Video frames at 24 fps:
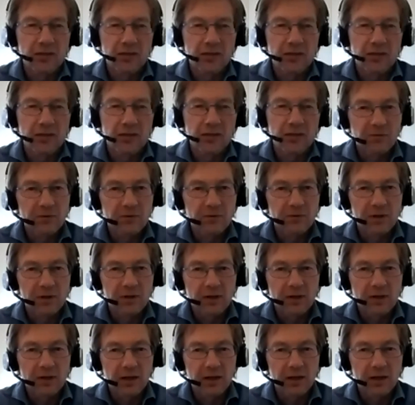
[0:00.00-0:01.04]
relative
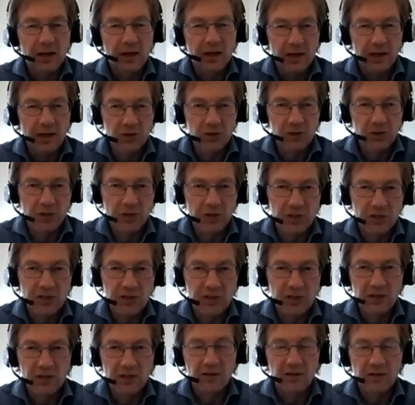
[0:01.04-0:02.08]

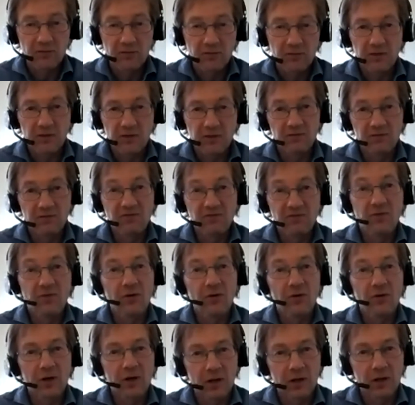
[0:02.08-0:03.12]
ages with
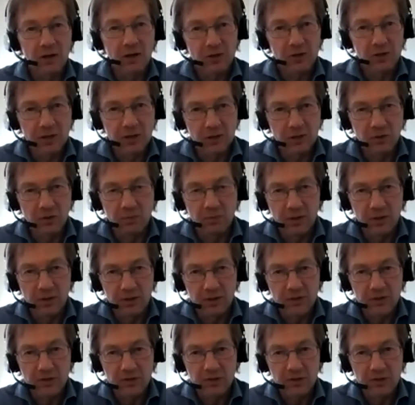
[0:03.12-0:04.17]
very large error
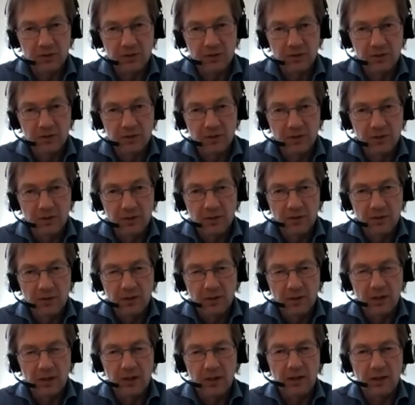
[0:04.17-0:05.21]
bars.
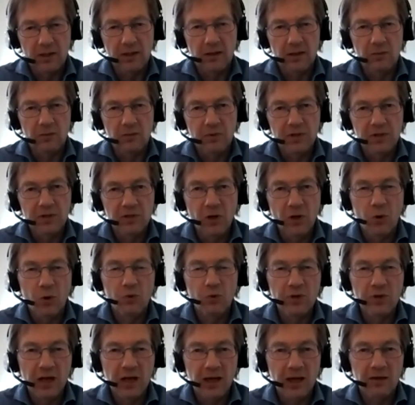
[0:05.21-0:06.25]
We don't
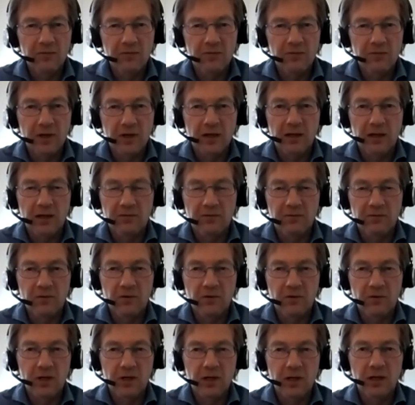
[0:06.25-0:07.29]
have a very
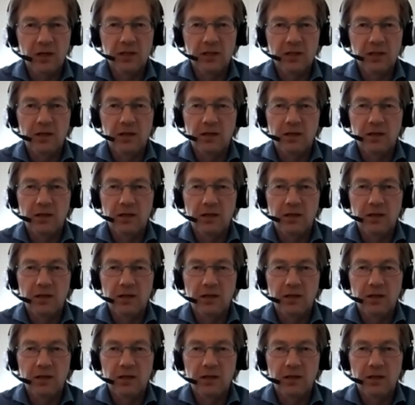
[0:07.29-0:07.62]
clear